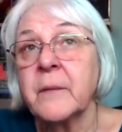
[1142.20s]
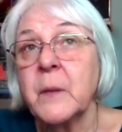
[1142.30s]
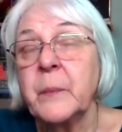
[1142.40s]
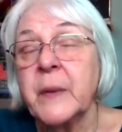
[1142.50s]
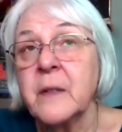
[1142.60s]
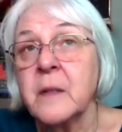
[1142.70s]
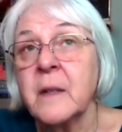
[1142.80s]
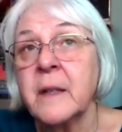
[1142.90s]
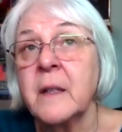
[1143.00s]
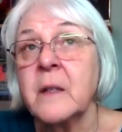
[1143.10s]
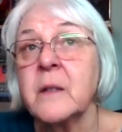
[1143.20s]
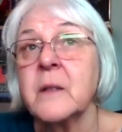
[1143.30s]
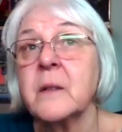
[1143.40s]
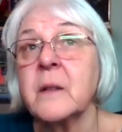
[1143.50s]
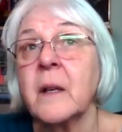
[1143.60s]
of the
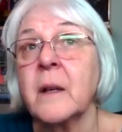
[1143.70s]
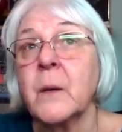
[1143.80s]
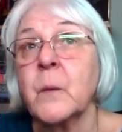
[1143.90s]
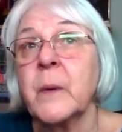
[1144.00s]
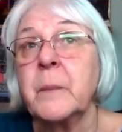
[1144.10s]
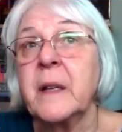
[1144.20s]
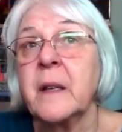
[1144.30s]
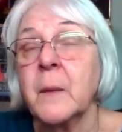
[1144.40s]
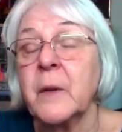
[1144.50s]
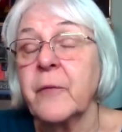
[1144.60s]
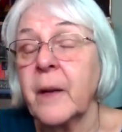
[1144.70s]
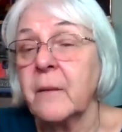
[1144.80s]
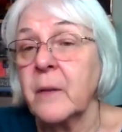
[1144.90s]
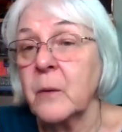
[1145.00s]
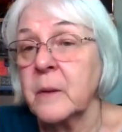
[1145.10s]
business. Uh, we became a
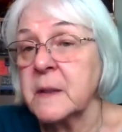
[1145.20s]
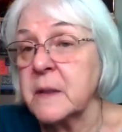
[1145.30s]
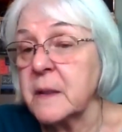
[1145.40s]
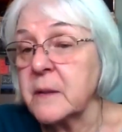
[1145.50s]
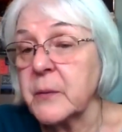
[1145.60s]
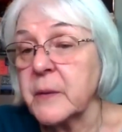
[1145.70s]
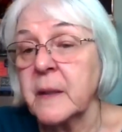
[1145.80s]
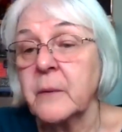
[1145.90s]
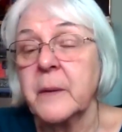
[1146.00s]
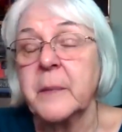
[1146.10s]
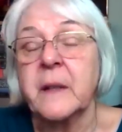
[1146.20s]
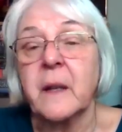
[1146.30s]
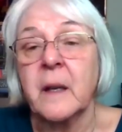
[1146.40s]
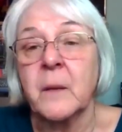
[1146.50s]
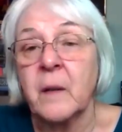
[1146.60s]
501c3, we
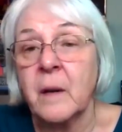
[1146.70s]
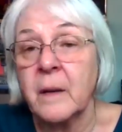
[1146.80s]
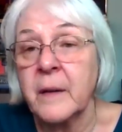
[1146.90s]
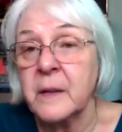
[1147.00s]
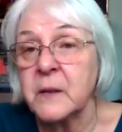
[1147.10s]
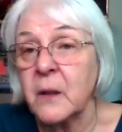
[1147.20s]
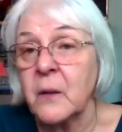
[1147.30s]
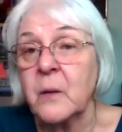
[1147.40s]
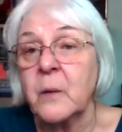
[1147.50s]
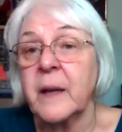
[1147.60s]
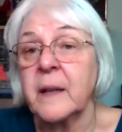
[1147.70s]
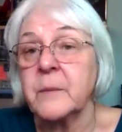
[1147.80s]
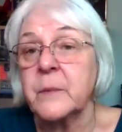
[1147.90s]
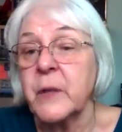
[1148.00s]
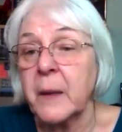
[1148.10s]
became an RSO. I
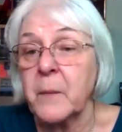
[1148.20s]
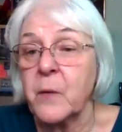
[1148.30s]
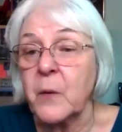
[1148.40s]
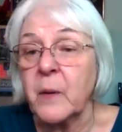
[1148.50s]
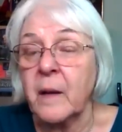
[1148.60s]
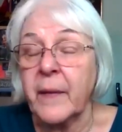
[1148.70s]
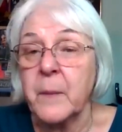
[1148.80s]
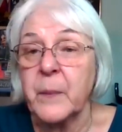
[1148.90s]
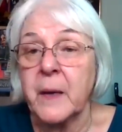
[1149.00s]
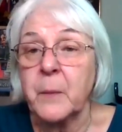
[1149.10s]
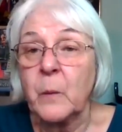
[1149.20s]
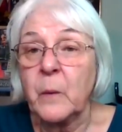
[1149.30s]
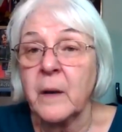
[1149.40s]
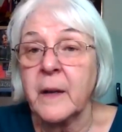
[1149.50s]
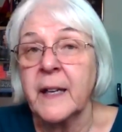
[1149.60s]
jammed through all that
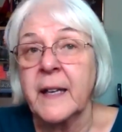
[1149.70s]
paperwork.